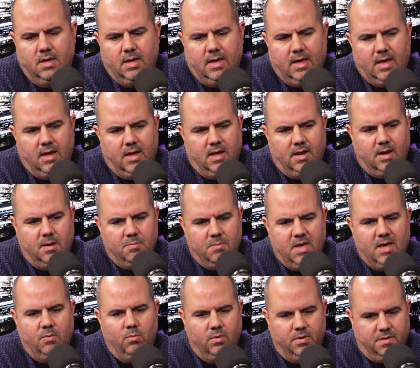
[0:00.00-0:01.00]
And I
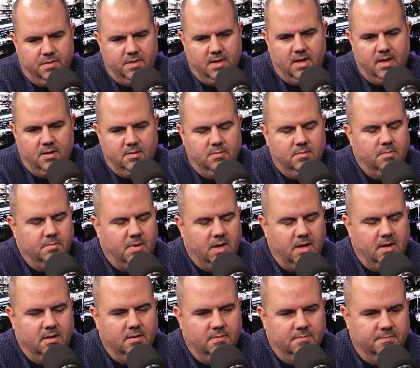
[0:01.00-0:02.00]
met with then
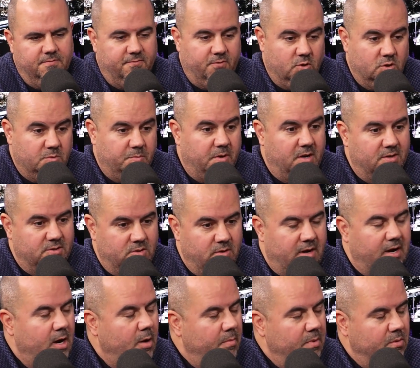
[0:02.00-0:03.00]
my first boss who
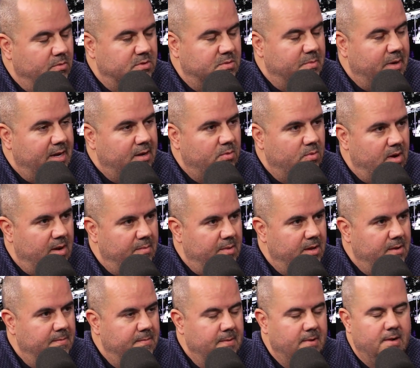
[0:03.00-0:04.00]
hired me was Mike Ramey.
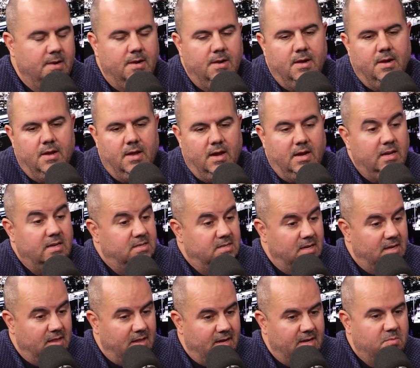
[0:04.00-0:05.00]
And he said
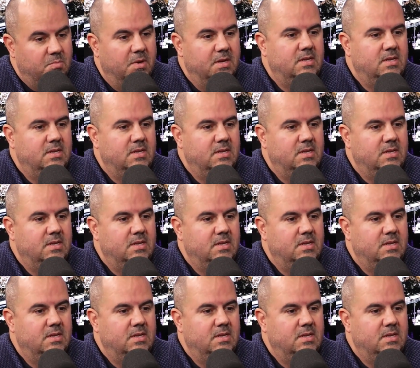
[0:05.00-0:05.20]
he liked my